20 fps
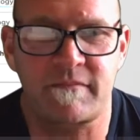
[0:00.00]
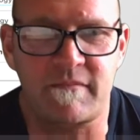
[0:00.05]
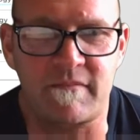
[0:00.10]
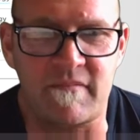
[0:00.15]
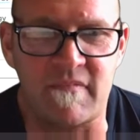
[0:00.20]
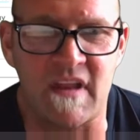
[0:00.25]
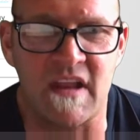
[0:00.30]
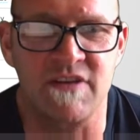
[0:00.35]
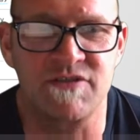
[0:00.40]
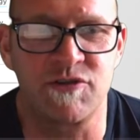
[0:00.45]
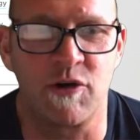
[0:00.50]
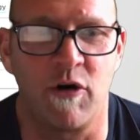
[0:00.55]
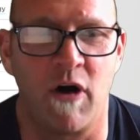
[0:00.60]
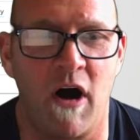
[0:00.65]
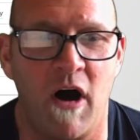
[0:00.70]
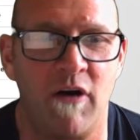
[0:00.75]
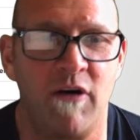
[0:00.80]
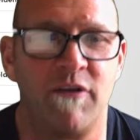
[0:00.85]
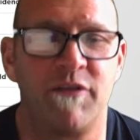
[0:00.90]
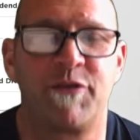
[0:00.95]
So
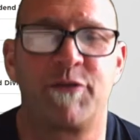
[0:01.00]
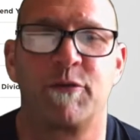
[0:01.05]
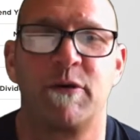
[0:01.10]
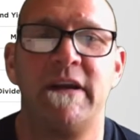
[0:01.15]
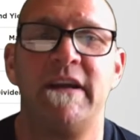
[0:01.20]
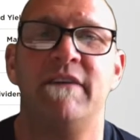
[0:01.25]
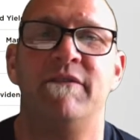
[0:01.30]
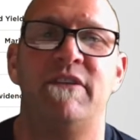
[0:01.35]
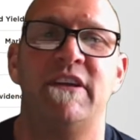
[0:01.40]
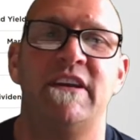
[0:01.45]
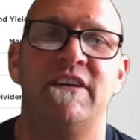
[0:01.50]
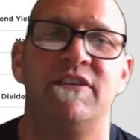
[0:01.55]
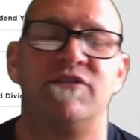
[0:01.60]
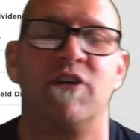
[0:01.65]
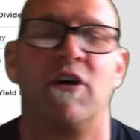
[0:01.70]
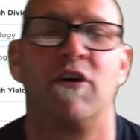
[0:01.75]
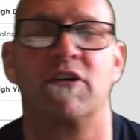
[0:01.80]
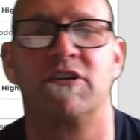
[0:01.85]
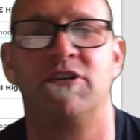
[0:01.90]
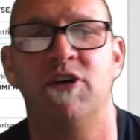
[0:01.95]
all three of these
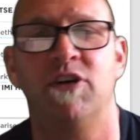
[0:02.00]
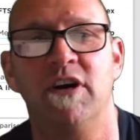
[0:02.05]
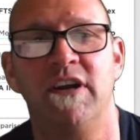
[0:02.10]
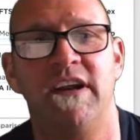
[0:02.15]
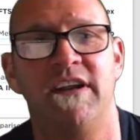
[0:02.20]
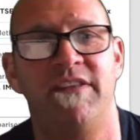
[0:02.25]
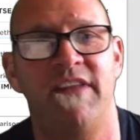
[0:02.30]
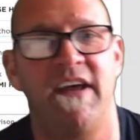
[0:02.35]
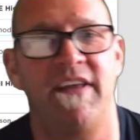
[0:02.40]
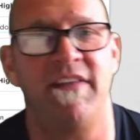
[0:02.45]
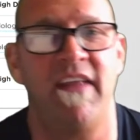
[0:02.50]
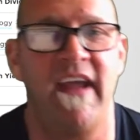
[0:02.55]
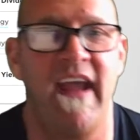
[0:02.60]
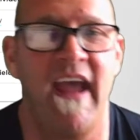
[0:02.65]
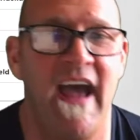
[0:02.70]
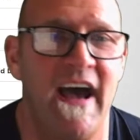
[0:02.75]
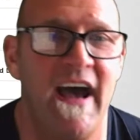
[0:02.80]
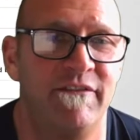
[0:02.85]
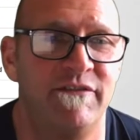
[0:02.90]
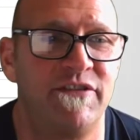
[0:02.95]
are good in that they
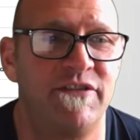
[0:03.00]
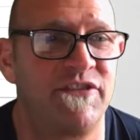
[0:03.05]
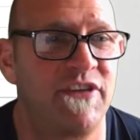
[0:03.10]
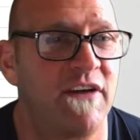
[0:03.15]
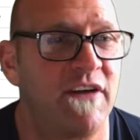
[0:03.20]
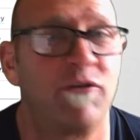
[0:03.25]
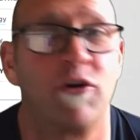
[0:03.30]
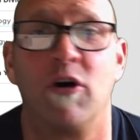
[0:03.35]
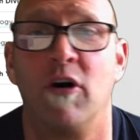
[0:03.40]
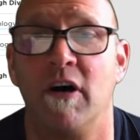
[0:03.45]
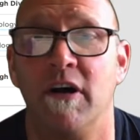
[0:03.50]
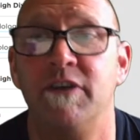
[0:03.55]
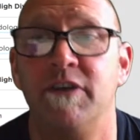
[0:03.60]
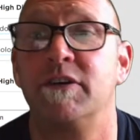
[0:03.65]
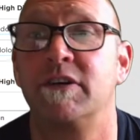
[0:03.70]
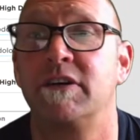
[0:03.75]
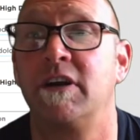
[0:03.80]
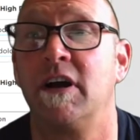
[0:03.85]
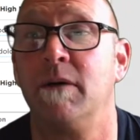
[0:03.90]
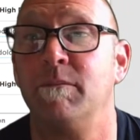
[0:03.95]
have several
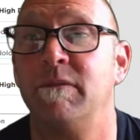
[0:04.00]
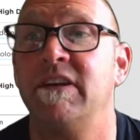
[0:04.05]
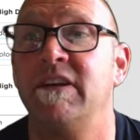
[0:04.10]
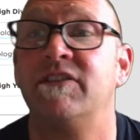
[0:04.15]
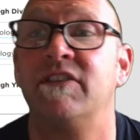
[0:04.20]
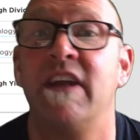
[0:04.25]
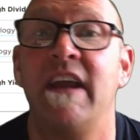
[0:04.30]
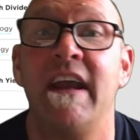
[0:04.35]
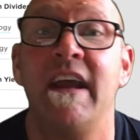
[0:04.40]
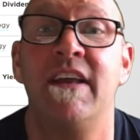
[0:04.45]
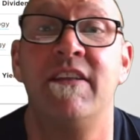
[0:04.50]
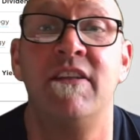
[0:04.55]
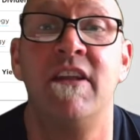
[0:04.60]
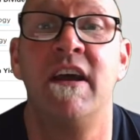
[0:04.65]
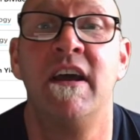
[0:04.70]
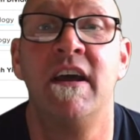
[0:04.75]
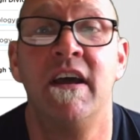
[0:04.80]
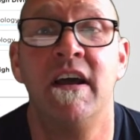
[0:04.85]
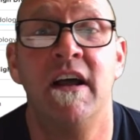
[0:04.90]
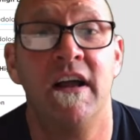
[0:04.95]
hundred companies in
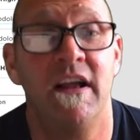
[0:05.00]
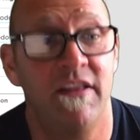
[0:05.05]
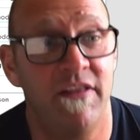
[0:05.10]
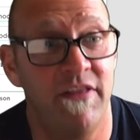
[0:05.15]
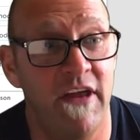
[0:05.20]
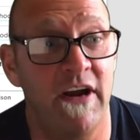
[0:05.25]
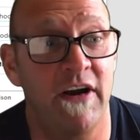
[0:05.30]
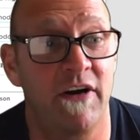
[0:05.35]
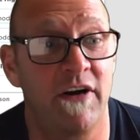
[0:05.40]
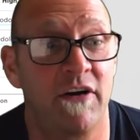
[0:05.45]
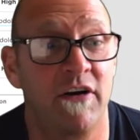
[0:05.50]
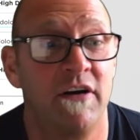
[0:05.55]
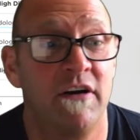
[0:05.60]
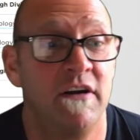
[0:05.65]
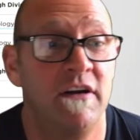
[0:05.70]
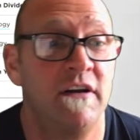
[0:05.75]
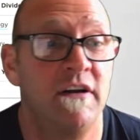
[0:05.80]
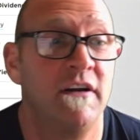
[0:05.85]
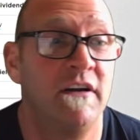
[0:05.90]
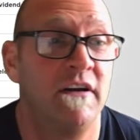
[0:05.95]
their
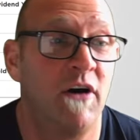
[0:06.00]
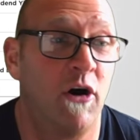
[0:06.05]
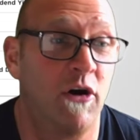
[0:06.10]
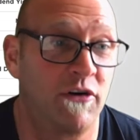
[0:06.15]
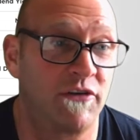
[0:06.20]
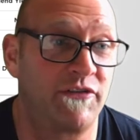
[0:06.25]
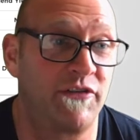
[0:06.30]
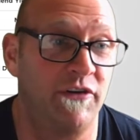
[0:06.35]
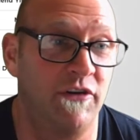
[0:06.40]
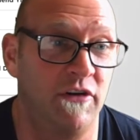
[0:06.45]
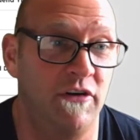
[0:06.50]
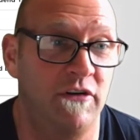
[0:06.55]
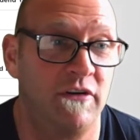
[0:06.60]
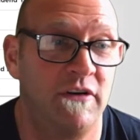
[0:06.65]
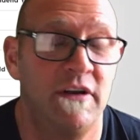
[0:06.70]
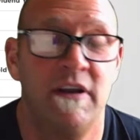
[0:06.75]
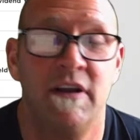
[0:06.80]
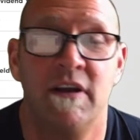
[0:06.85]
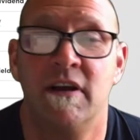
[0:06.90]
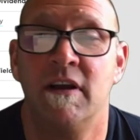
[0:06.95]
arsenal.
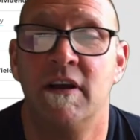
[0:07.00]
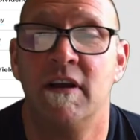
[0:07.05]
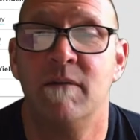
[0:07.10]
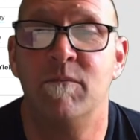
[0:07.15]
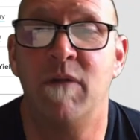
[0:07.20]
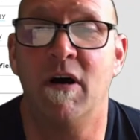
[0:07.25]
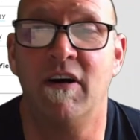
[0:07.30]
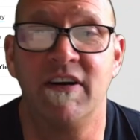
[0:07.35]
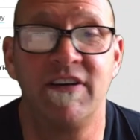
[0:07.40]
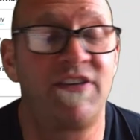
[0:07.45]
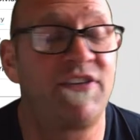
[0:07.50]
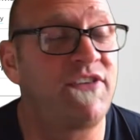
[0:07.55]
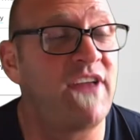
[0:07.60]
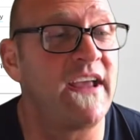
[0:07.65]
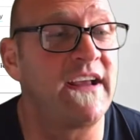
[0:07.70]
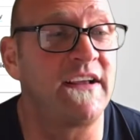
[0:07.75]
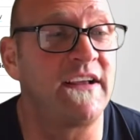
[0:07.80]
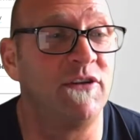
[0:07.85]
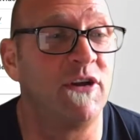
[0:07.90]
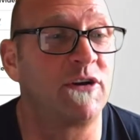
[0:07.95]
But let's
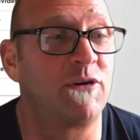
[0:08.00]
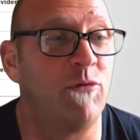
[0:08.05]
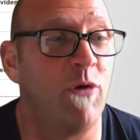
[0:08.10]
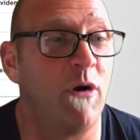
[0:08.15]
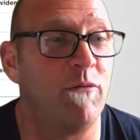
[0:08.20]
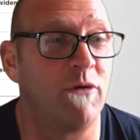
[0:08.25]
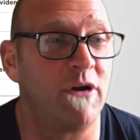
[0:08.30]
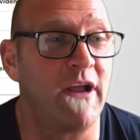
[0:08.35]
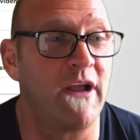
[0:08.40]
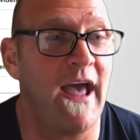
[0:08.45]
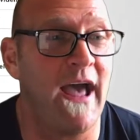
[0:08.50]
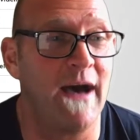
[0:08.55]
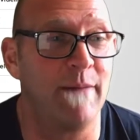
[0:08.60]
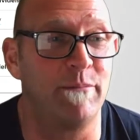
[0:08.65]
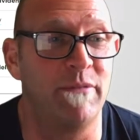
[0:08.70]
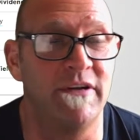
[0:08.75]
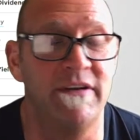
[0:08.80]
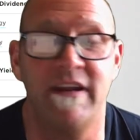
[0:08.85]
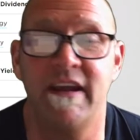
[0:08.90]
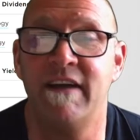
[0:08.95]
take a look what would have
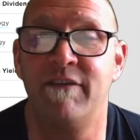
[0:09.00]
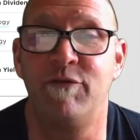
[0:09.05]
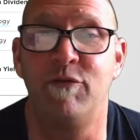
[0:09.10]
happened if we